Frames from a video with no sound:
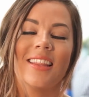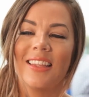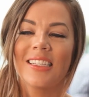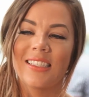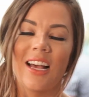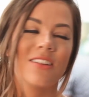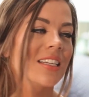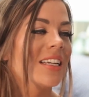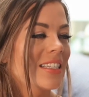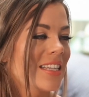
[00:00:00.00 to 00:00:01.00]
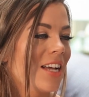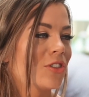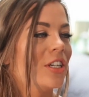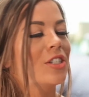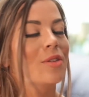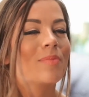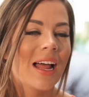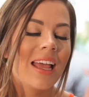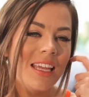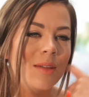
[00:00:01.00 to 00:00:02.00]
this sounds like an exaggeration, but
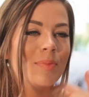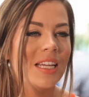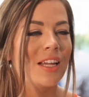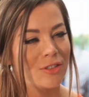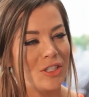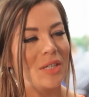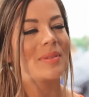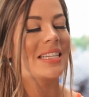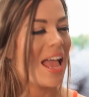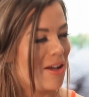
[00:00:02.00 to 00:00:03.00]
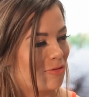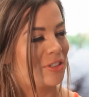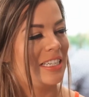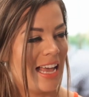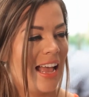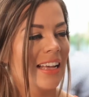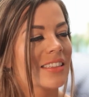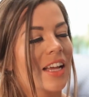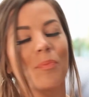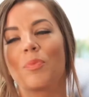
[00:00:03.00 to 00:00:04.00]
I eat potato chips every day,
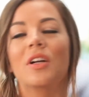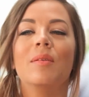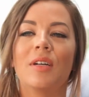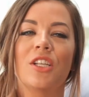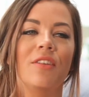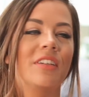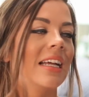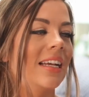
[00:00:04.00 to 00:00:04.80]
like wow. pretty much every day.